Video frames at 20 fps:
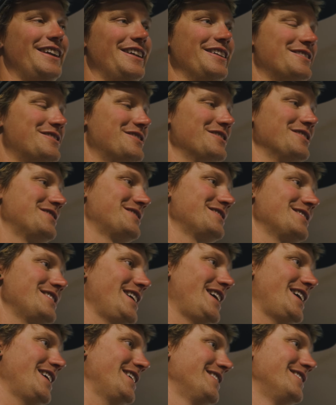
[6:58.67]
And it's just
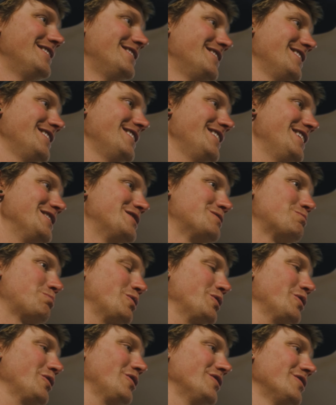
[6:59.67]
it's
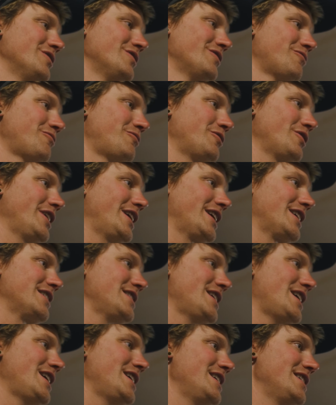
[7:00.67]
brutal for
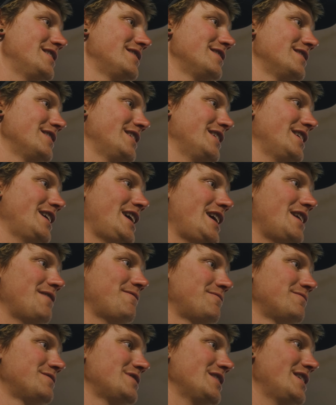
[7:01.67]
like 9.5
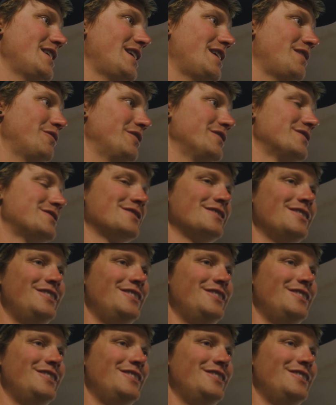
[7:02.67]
to 10 hours.